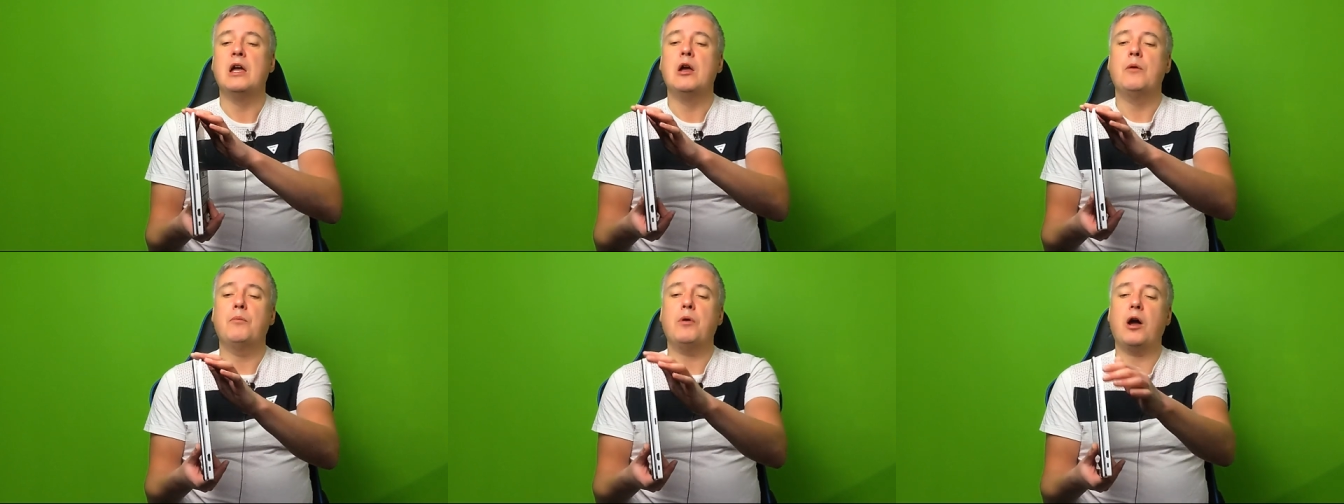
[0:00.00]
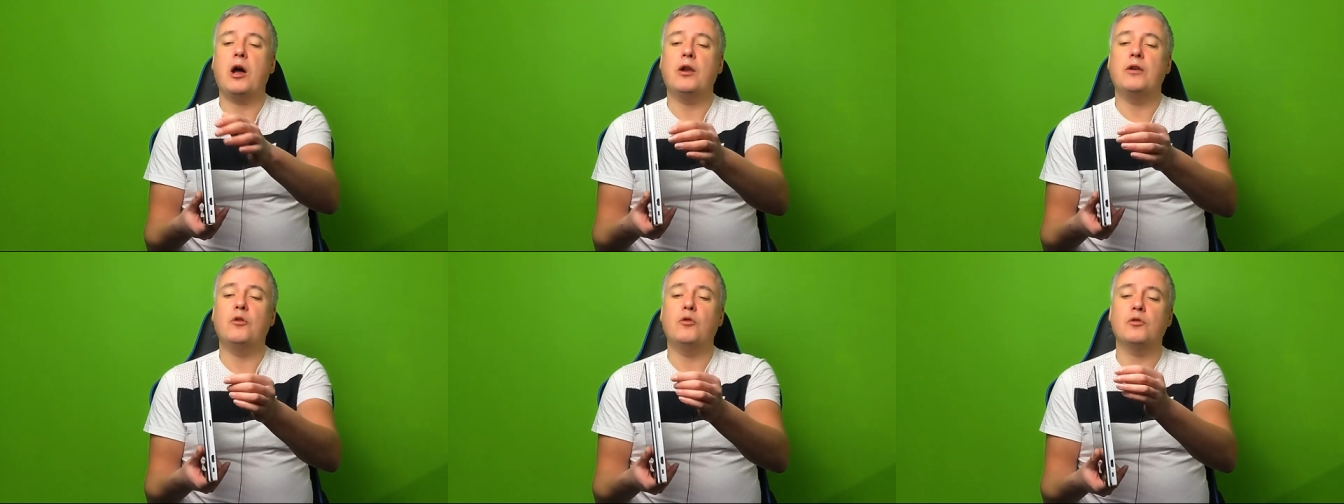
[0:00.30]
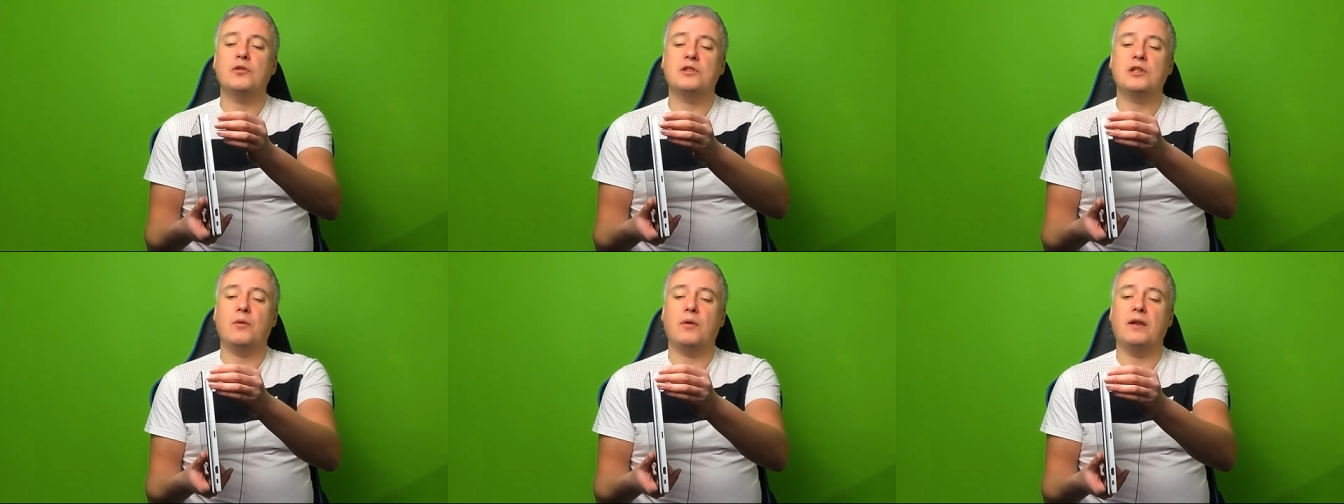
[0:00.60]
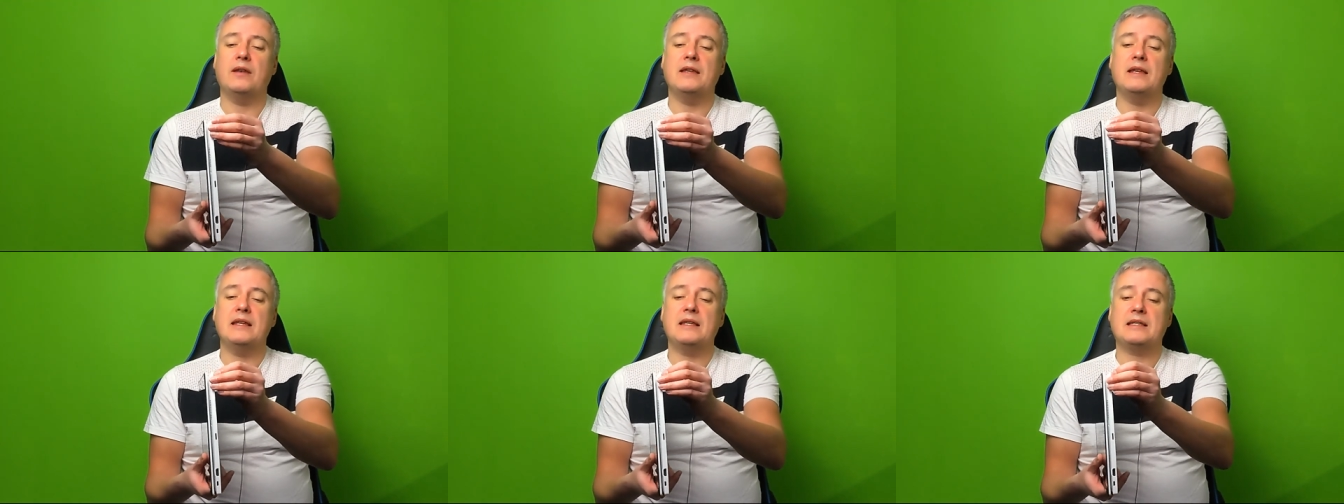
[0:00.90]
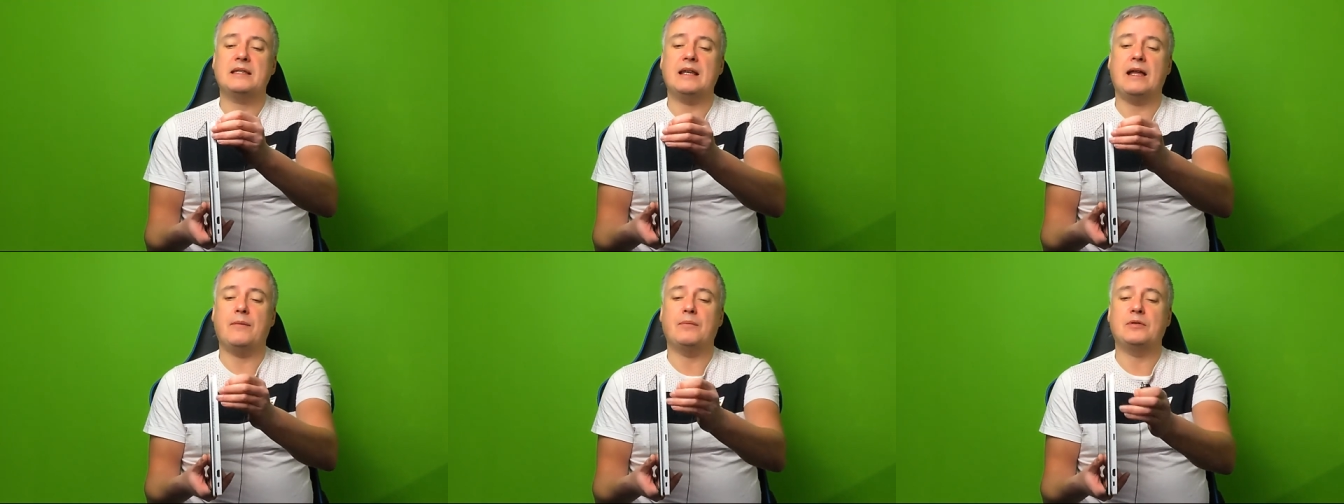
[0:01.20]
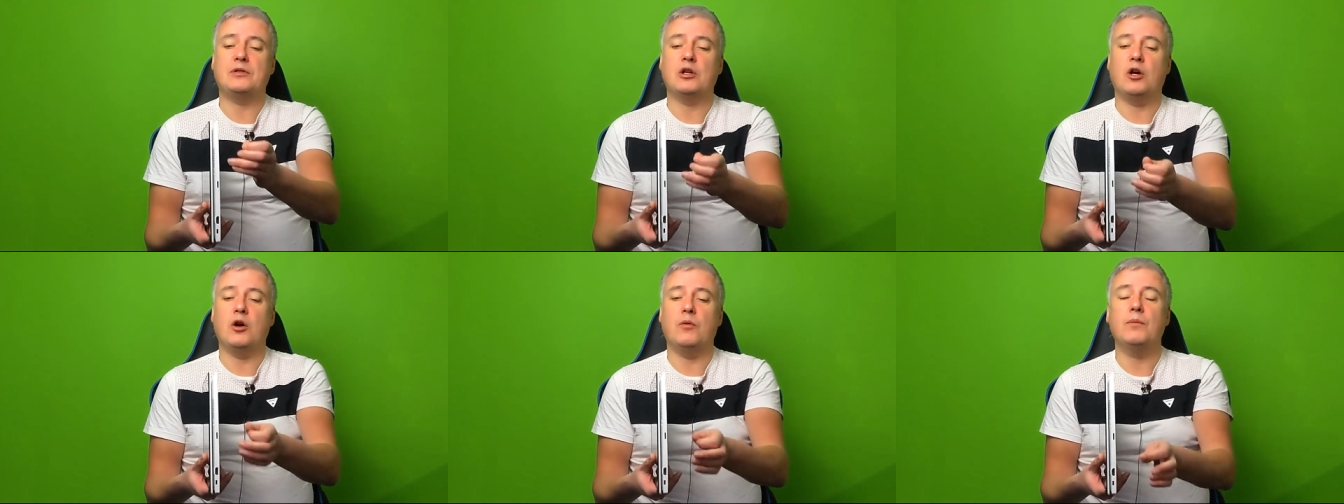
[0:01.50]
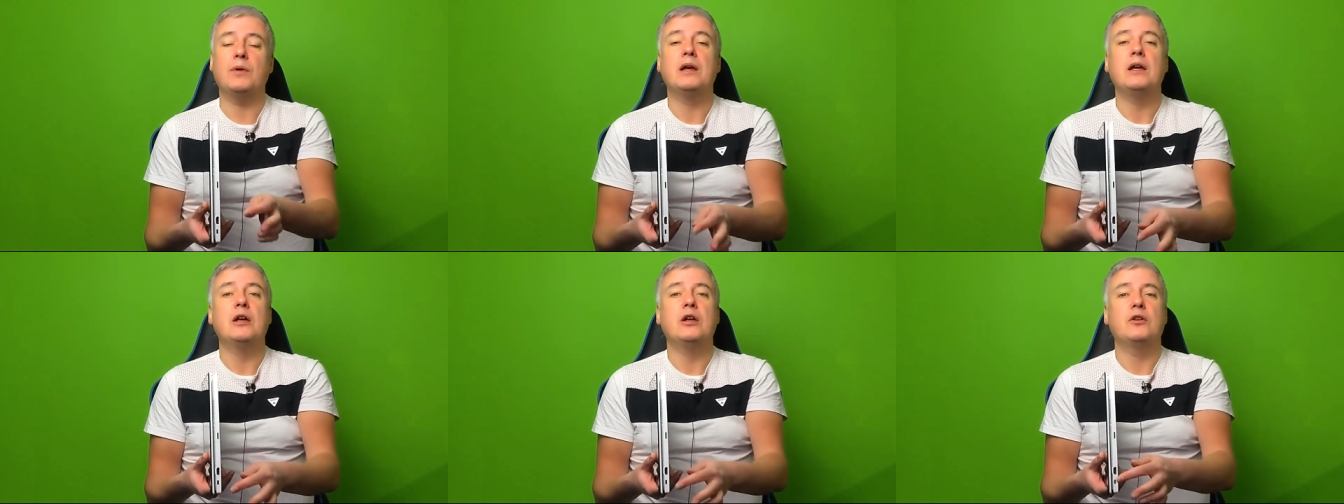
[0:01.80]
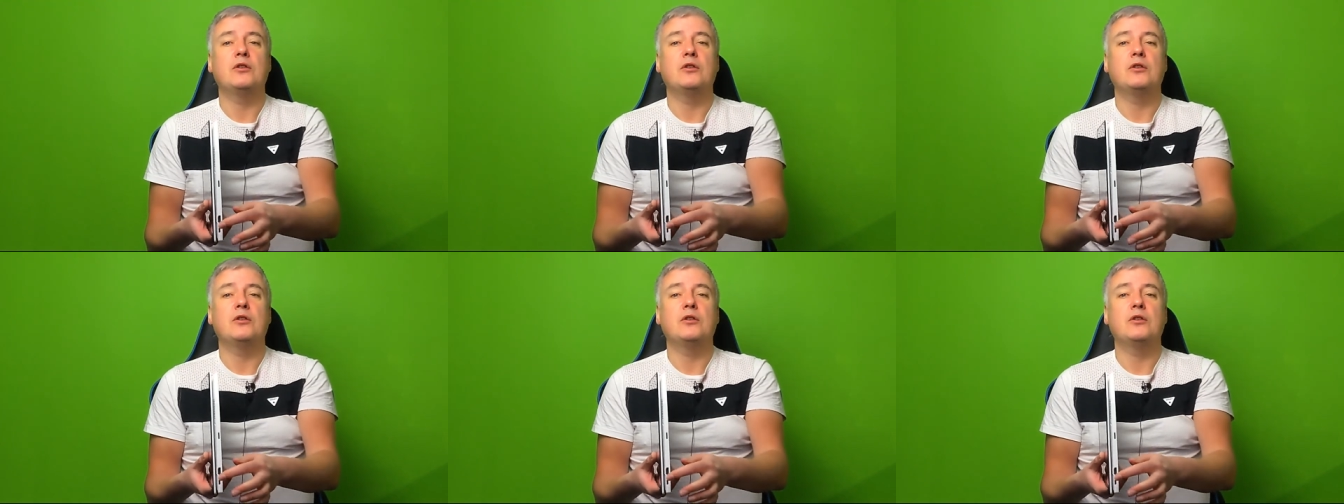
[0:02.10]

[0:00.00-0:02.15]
but on also on this laptop,